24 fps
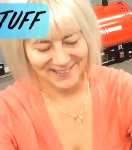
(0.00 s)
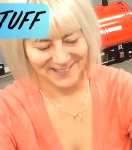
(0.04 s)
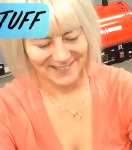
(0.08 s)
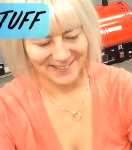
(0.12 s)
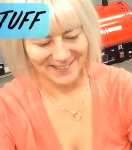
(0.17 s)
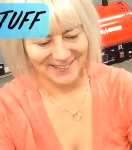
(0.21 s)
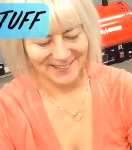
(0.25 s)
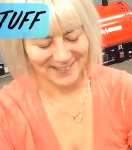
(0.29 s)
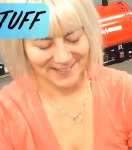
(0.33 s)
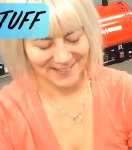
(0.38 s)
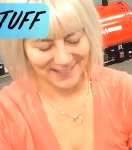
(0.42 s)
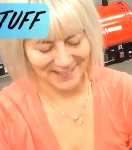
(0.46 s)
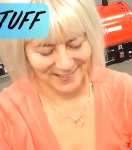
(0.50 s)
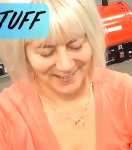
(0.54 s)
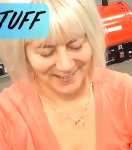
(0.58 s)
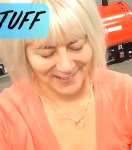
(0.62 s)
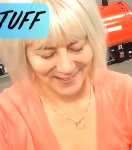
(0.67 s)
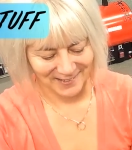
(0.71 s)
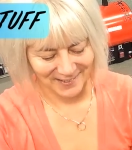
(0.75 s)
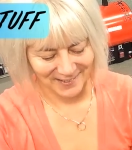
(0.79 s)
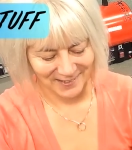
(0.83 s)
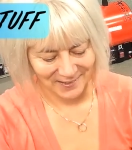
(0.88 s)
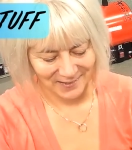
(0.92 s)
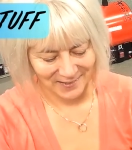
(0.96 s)

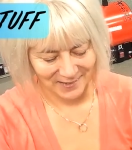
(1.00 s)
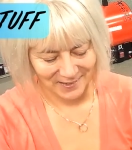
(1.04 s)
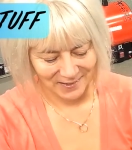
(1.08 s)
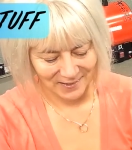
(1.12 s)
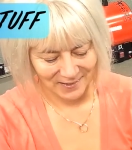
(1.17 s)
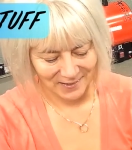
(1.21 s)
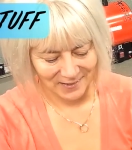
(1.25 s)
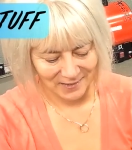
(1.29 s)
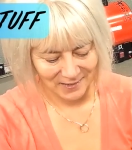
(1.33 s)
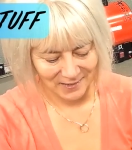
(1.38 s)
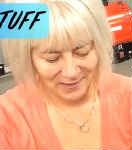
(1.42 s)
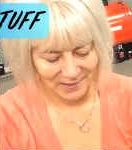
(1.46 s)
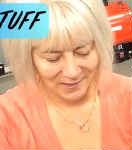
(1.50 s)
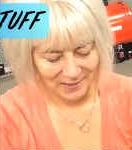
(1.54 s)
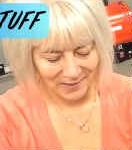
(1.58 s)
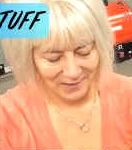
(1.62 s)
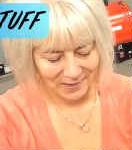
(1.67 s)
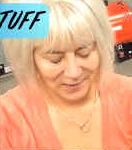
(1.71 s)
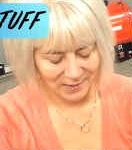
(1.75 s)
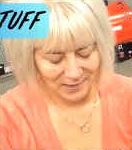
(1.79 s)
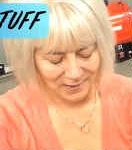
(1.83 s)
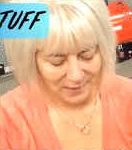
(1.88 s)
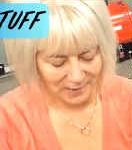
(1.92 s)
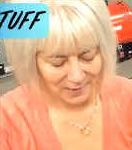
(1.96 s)

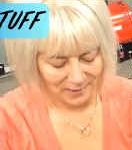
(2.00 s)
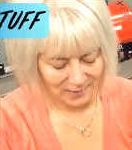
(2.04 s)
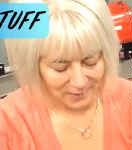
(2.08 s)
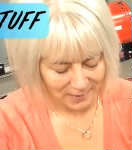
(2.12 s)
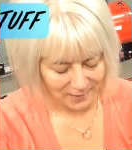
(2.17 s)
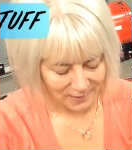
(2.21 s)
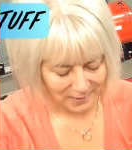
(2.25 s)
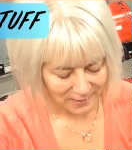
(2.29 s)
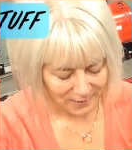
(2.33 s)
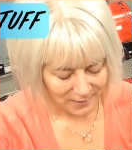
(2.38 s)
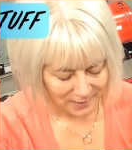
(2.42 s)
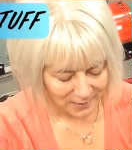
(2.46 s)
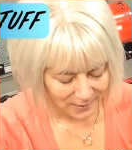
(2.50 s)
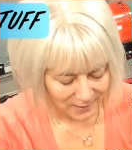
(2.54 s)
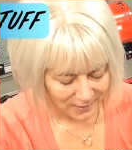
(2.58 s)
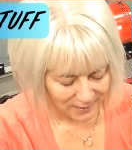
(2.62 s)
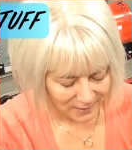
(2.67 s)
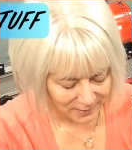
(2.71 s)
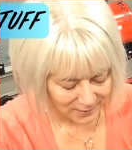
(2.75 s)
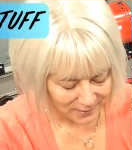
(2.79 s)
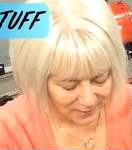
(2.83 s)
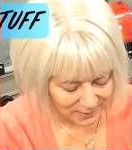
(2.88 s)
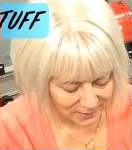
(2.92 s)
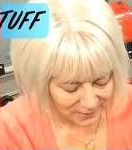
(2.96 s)

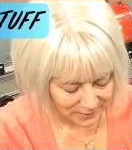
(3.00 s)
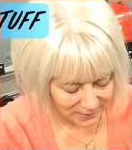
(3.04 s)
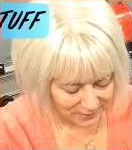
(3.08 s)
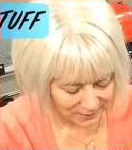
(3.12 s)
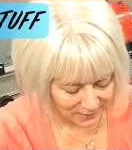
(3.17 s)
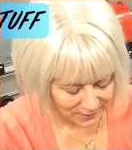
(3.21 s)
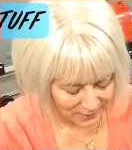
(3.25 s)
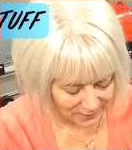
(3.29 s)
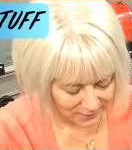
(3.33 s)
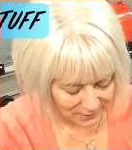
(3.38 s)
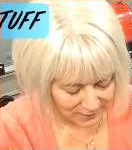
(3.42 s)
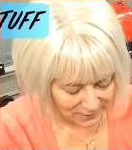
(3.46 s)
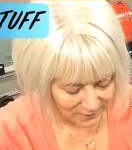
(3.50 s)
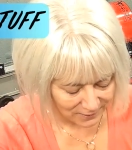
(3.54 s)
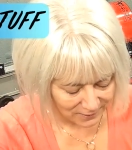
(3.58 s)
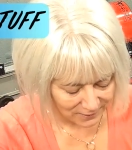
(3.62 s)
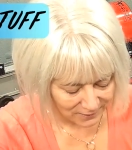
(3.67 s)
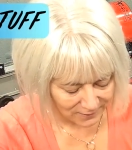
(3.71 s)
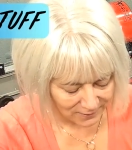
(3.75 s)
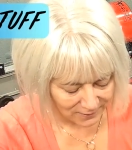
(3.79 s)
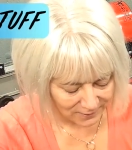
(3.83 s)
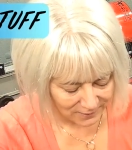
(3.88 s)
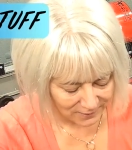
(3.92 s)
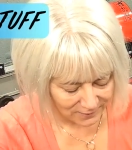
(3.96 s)

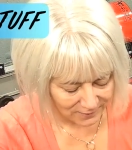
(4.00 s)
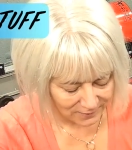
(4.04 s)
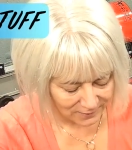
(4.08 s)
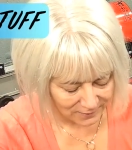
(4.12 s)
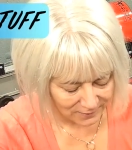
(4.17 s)
(silence)